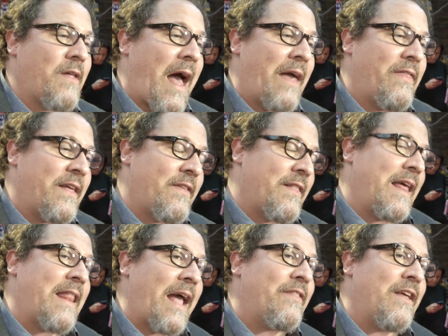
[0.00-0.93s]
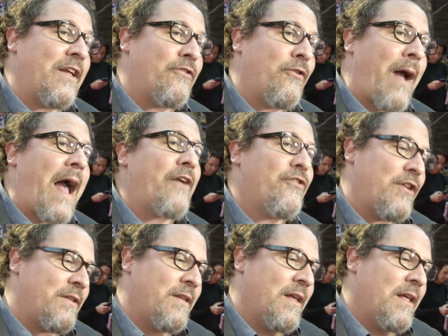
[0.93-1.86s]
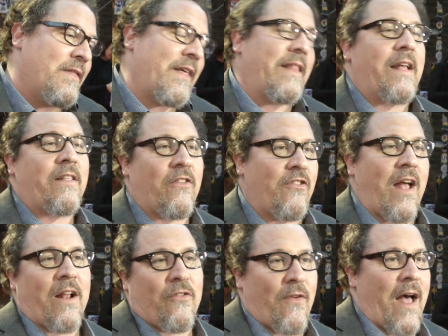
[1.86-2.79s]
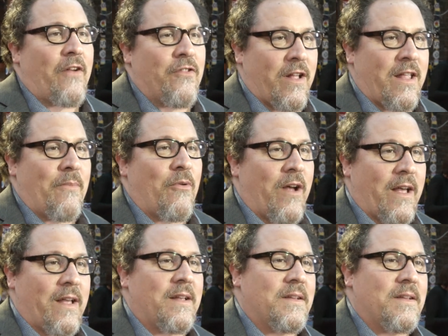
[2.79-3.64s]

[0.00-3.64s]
I think that they like the interaction. They like the satisfaction that they bring.